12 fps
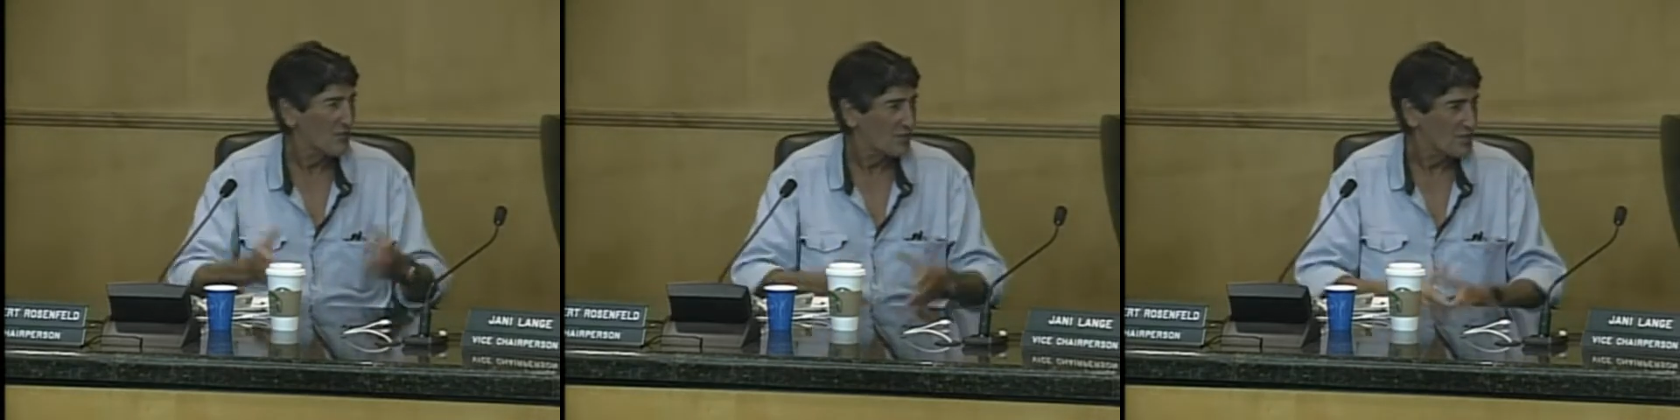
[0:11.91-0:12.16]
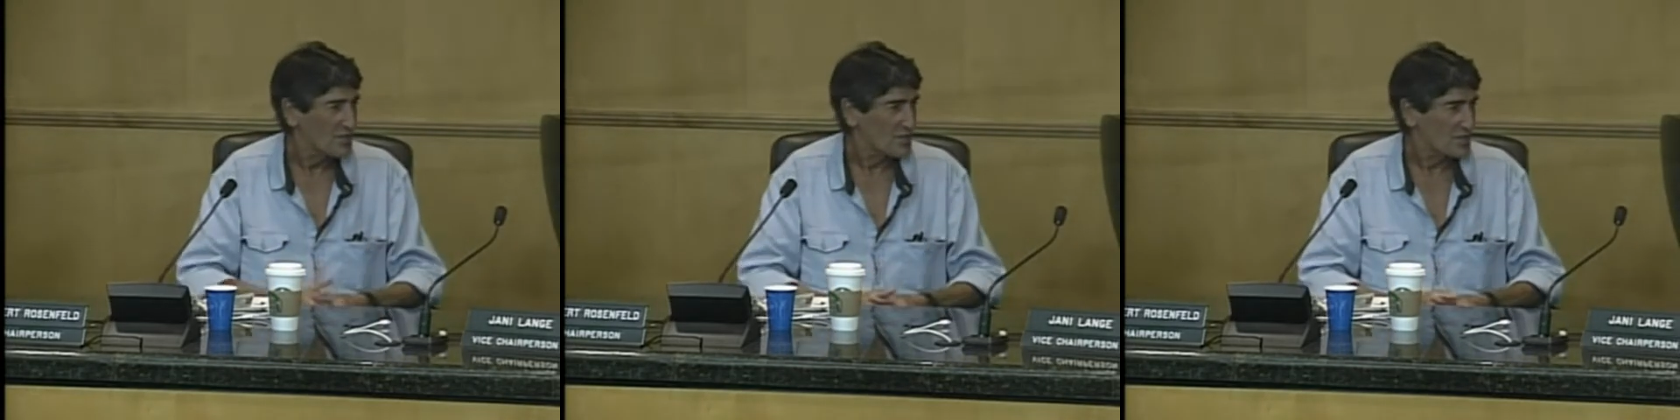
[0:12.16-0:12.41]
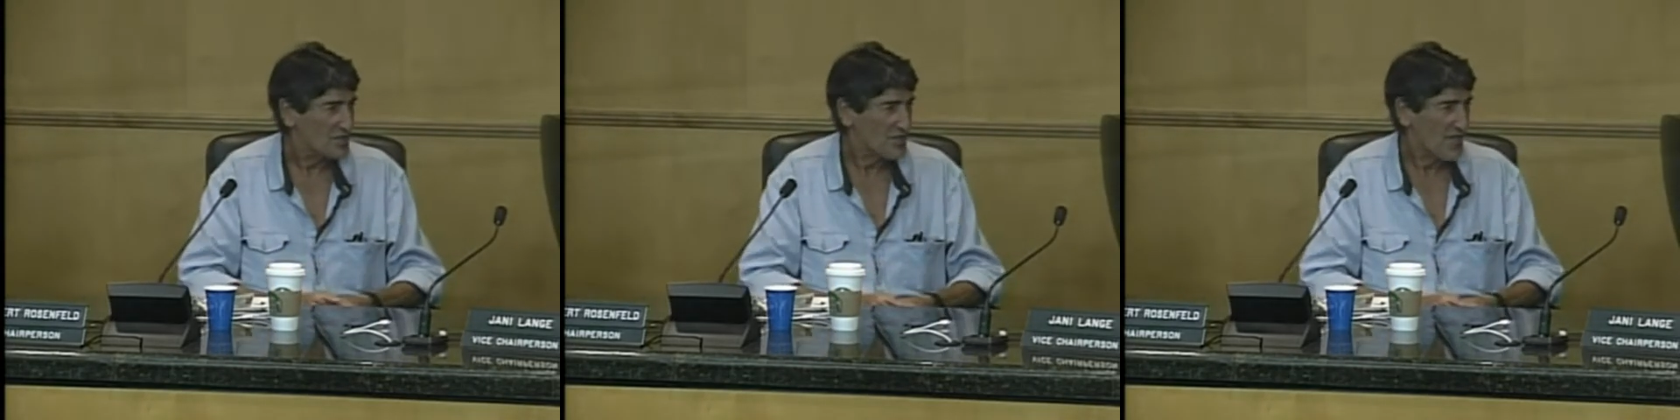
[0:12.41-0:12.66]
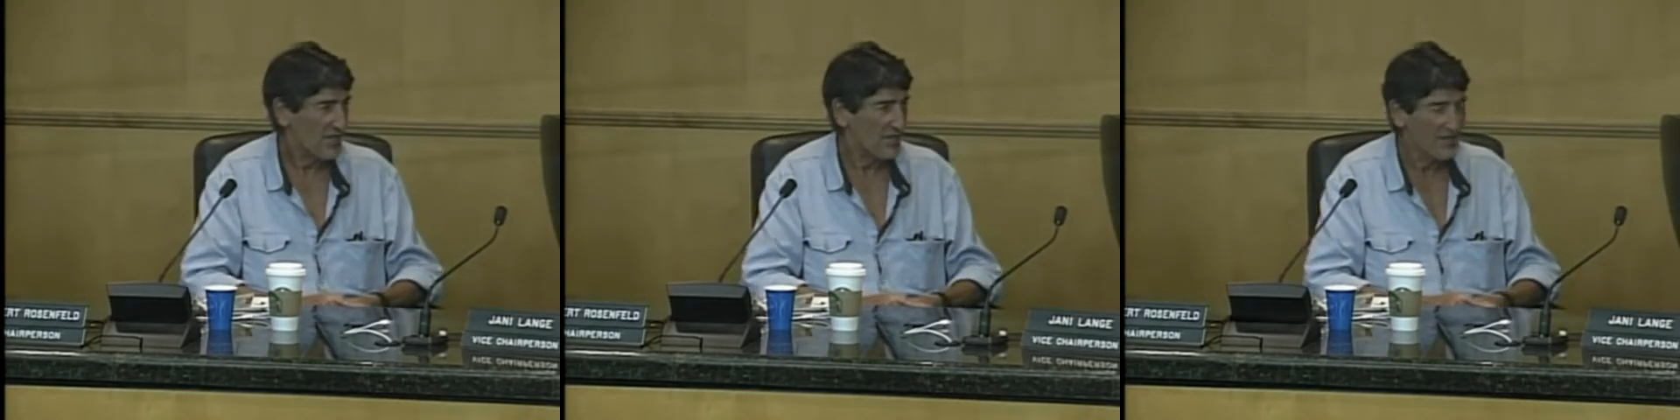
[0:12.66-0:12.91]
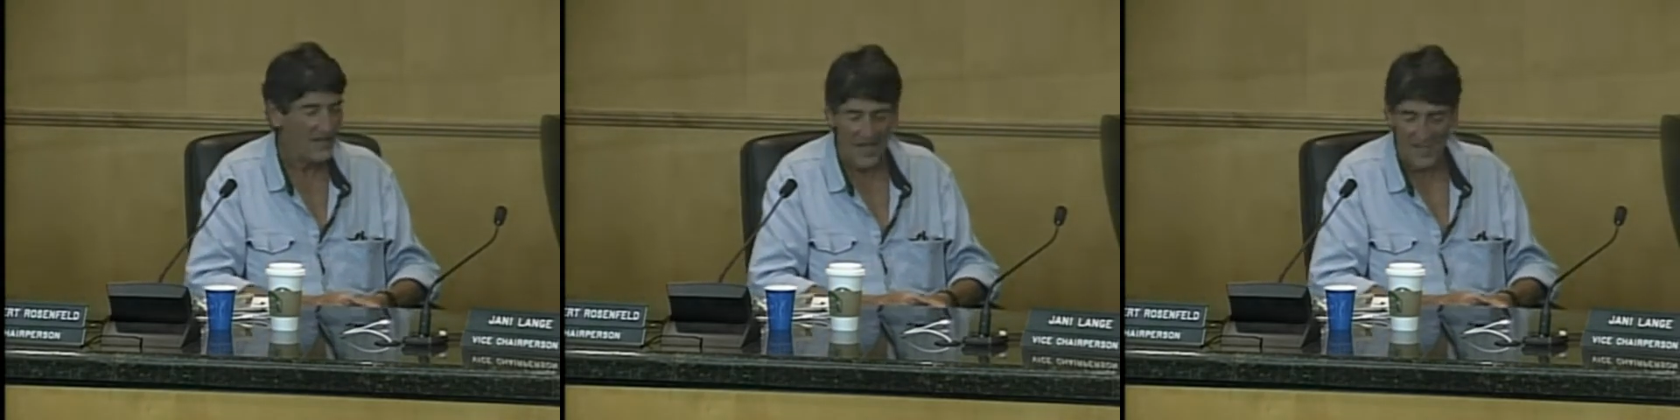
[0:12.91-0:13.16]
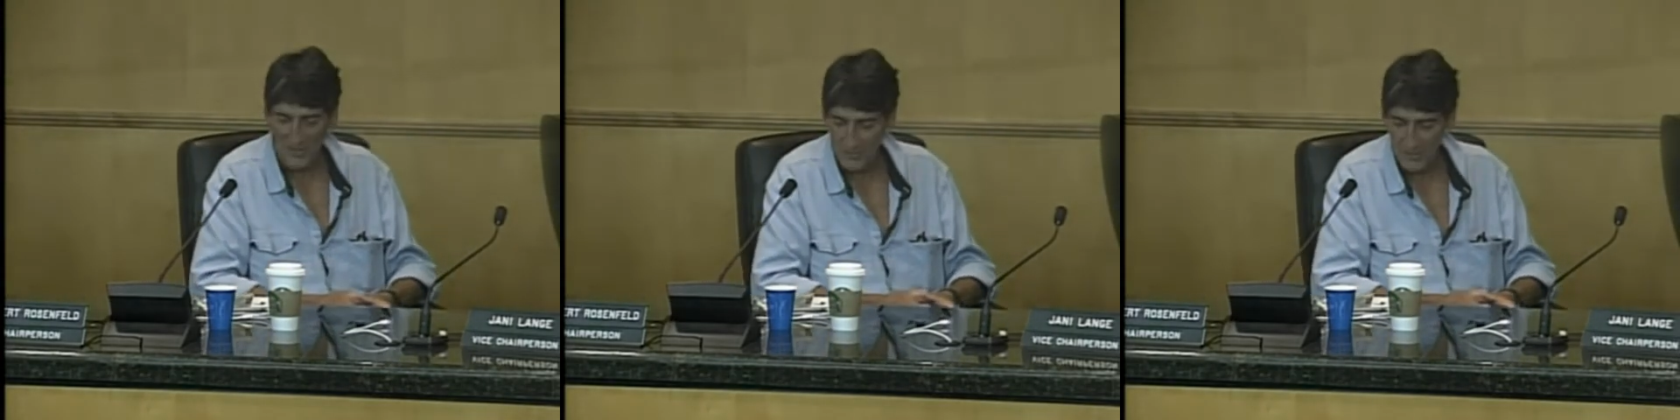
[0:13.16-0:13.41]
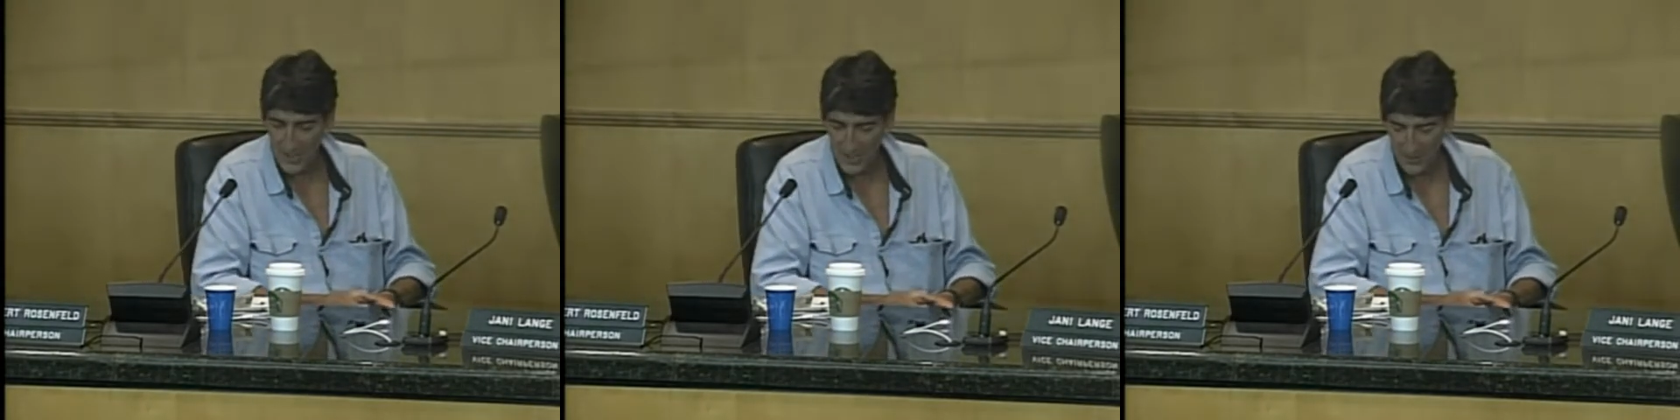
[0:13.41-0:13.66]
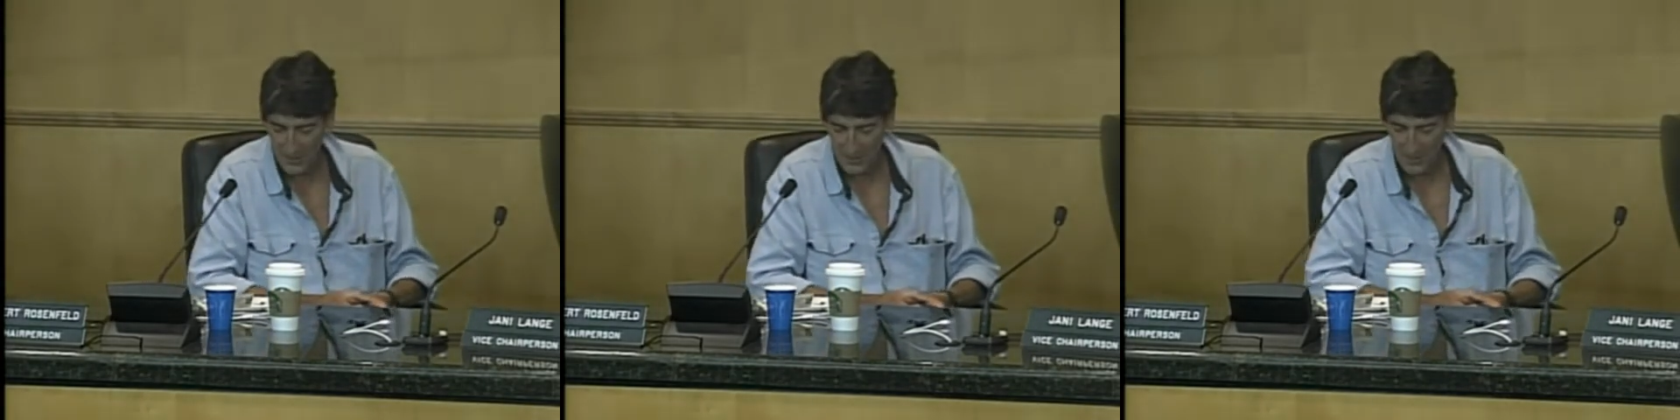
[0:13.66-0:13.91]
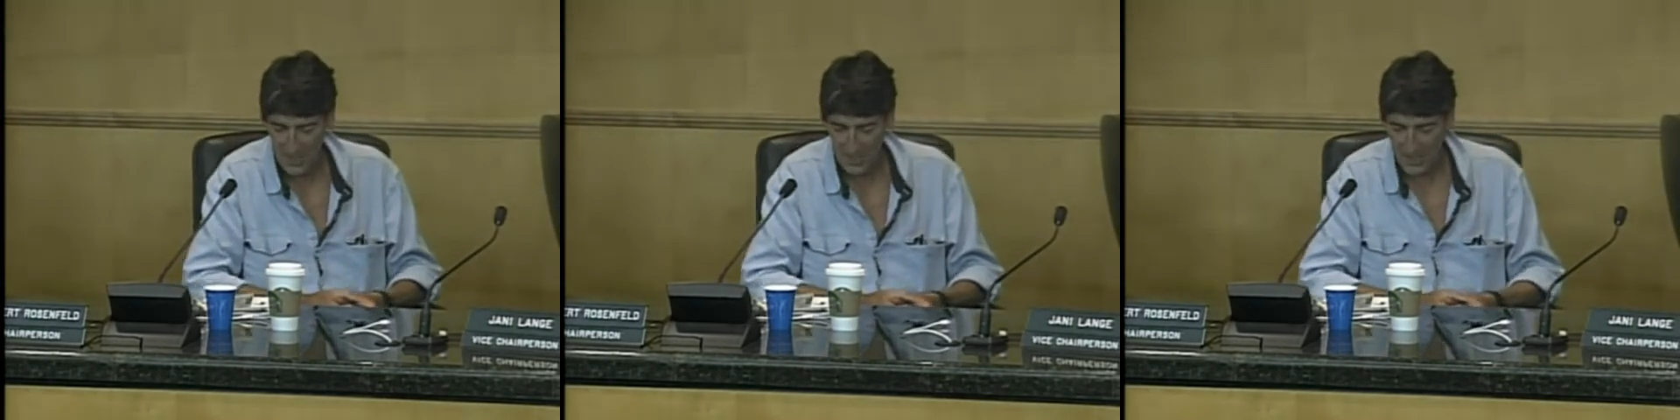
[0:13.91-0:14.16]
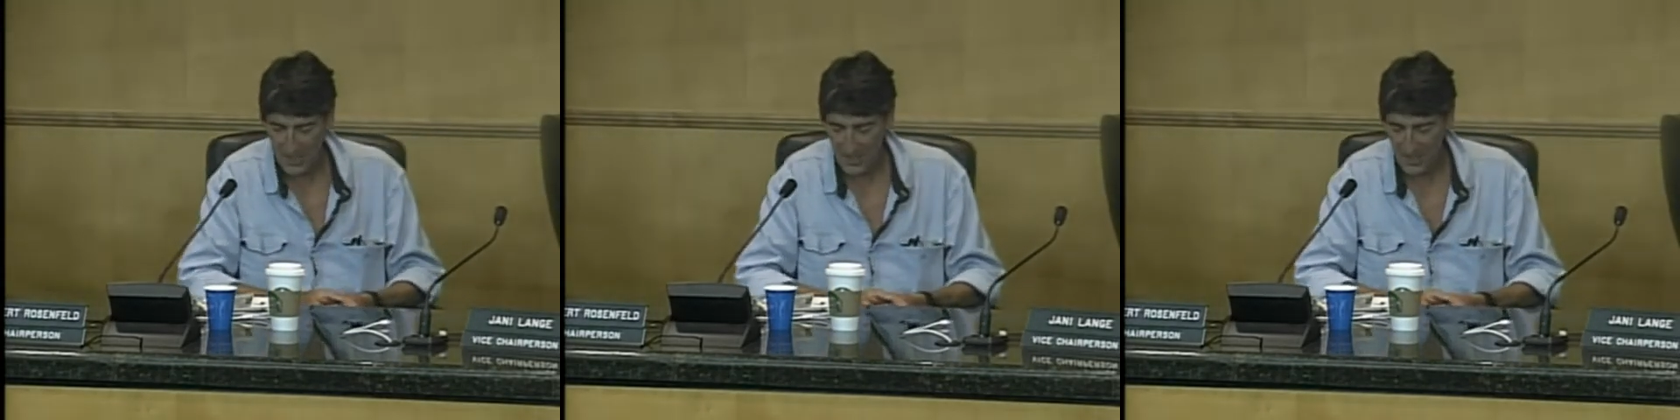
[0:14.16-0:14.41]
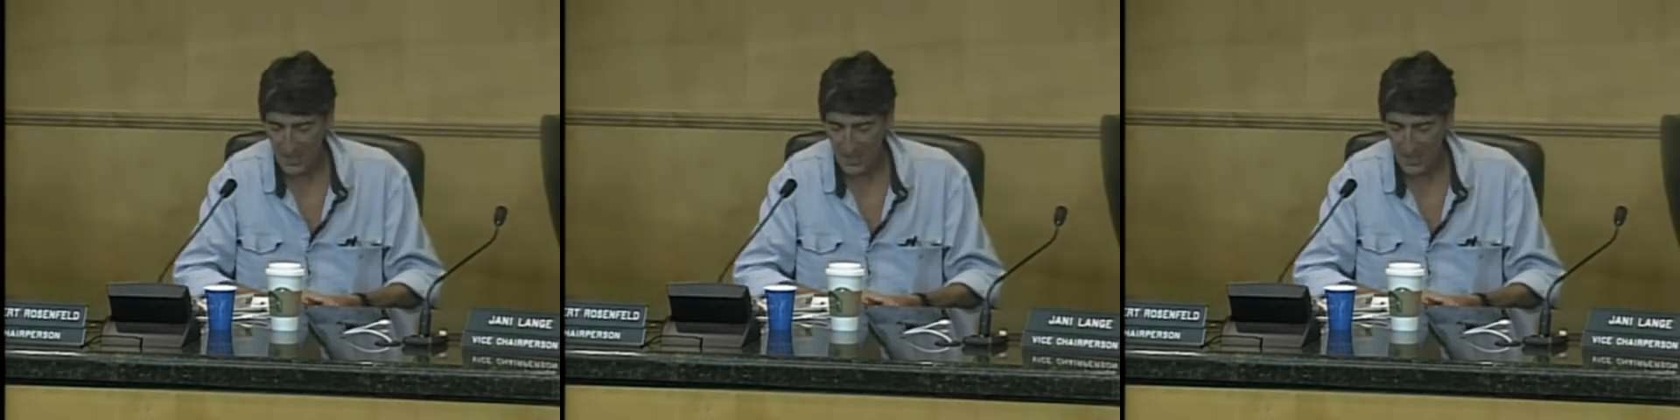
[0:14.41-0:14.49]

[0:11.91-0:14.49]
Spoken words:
Allegiance said at the beginning of the meeting.